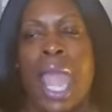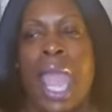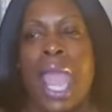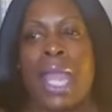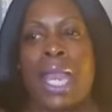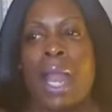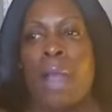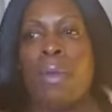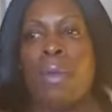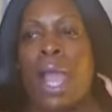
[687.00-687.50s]

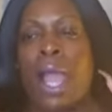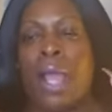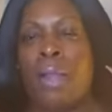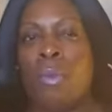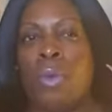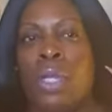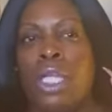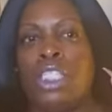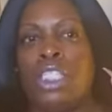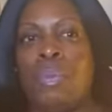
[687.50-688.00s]
And I
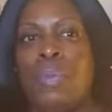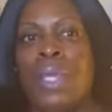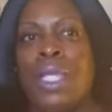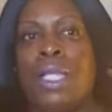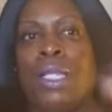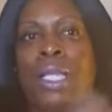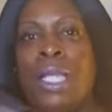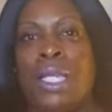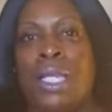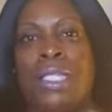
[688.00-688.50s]
wanted to be
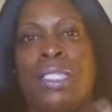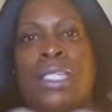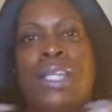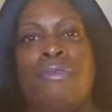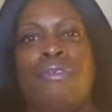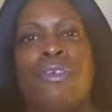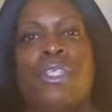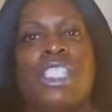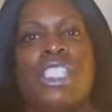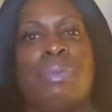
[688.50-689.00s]
in a
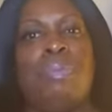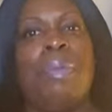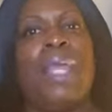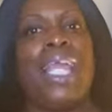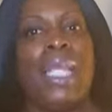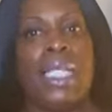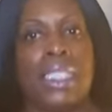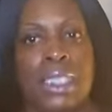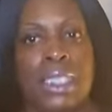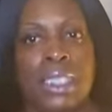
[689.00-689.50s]
different
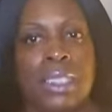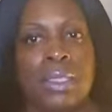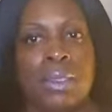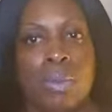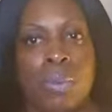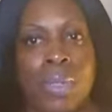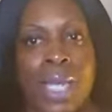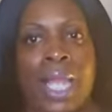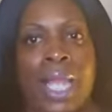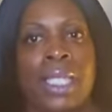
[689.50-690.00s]
space
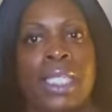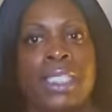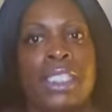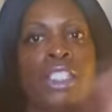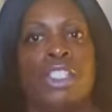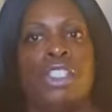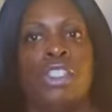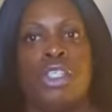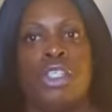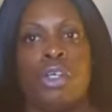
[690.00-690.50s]
when I
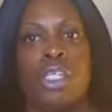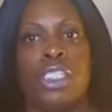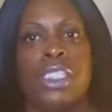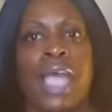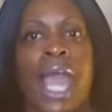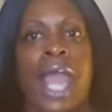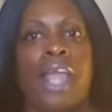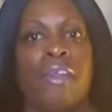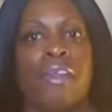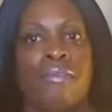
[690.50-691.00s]
listened to your
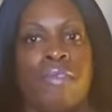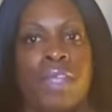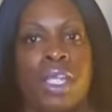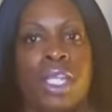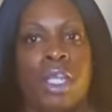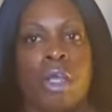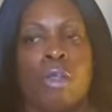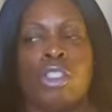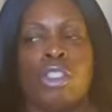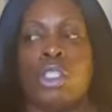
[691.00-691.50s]
entire
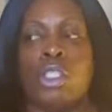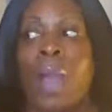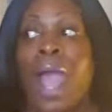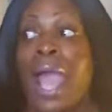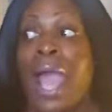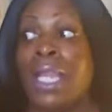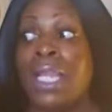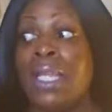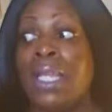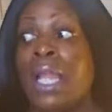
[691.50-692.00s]
video. So
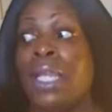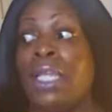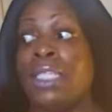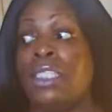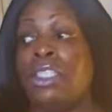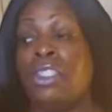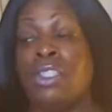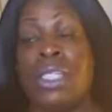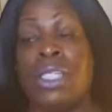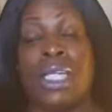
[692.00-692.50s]
I did not
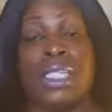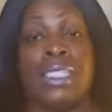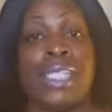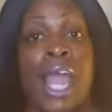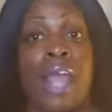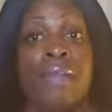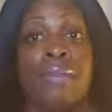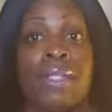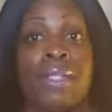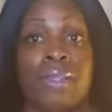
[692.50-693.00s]
listen to the
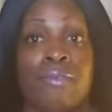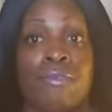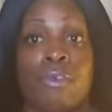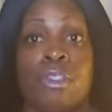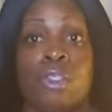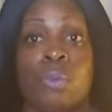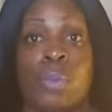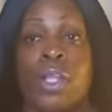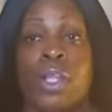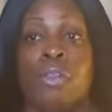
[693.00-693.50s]
entire thing the
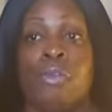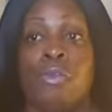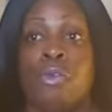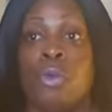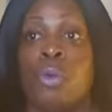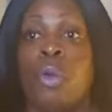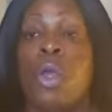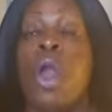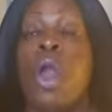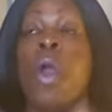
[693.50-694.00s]
first way
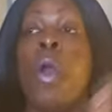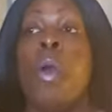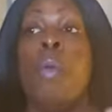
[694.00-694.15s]
through.